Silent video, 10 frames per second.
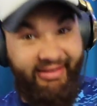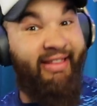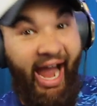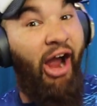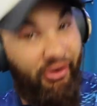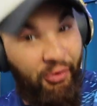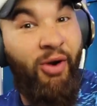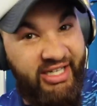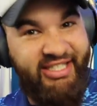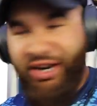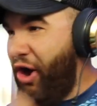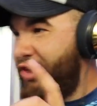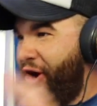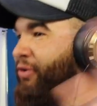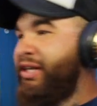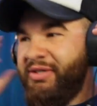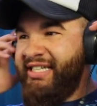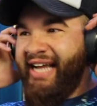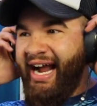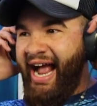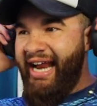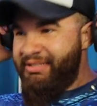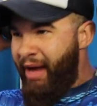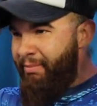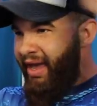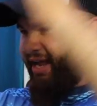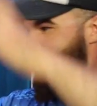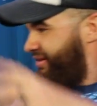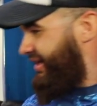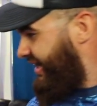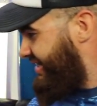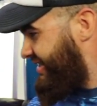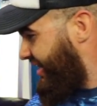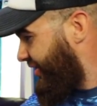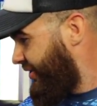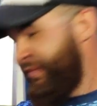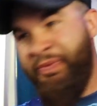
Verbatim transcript: they are the ones to call. The only critique I got is my man, the lead singer,